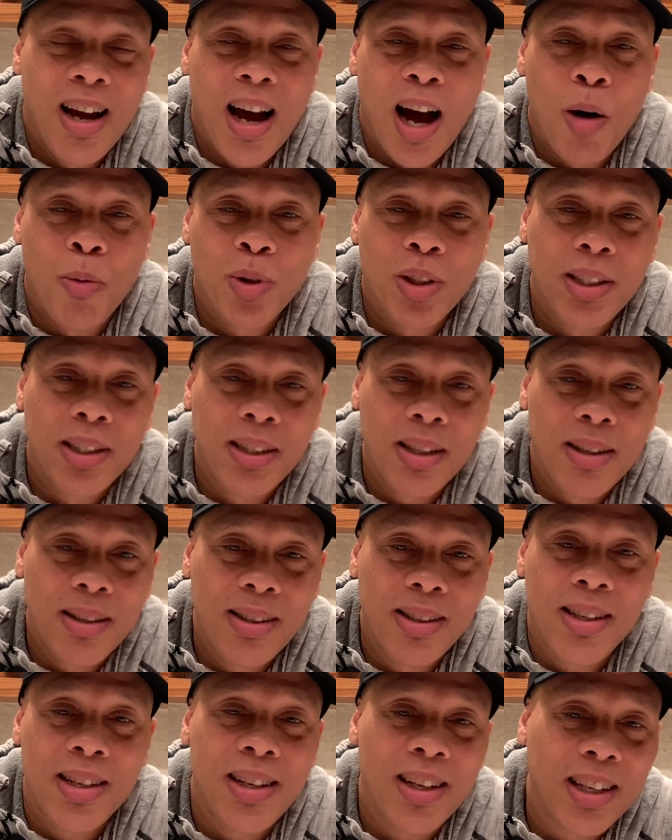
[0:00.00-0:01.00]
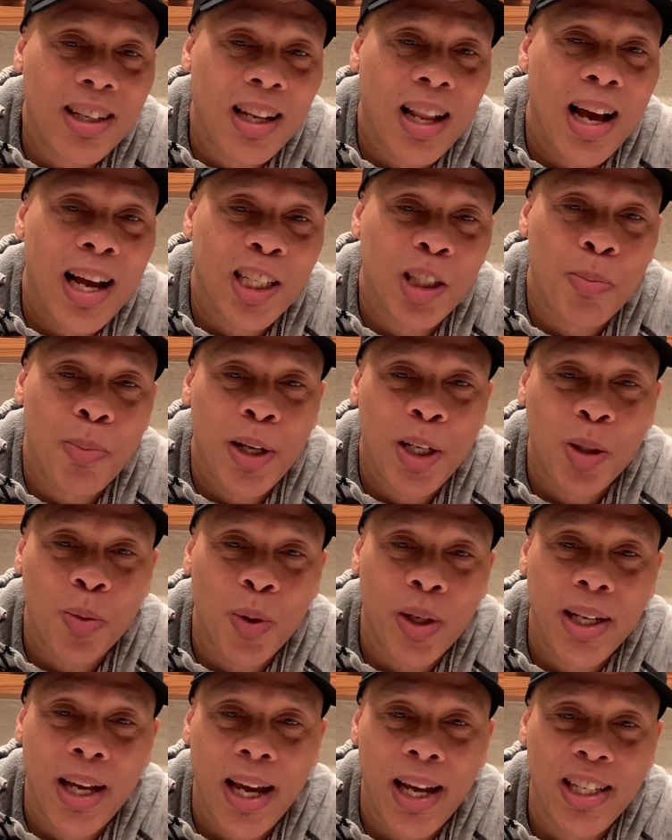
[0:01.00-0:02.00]
I was senior classmates
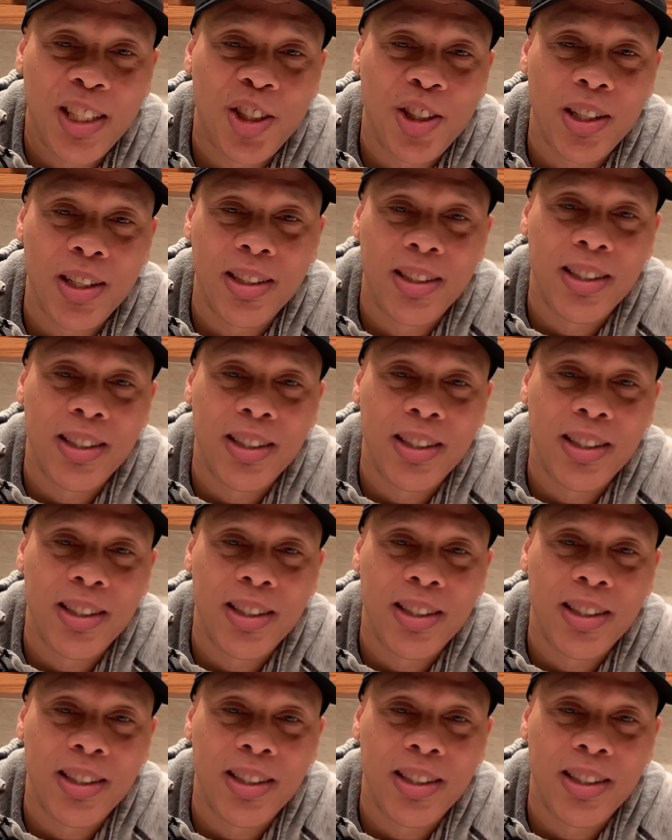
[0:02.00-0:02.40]
with KG